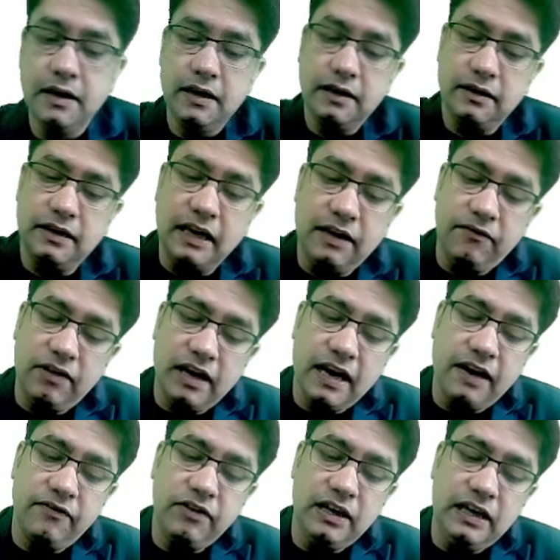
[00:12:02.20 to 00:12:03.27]
Then we
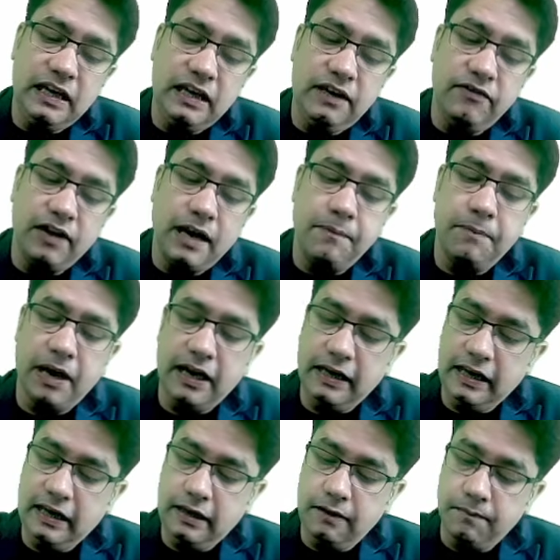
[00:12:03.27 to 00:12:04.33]
have
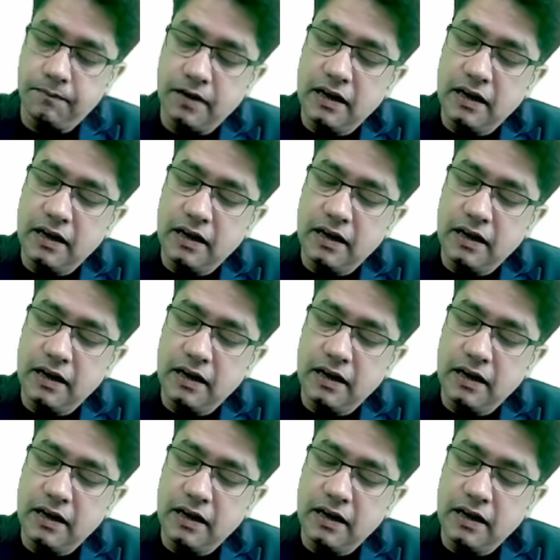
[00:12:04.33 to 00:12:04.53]
ivabradine.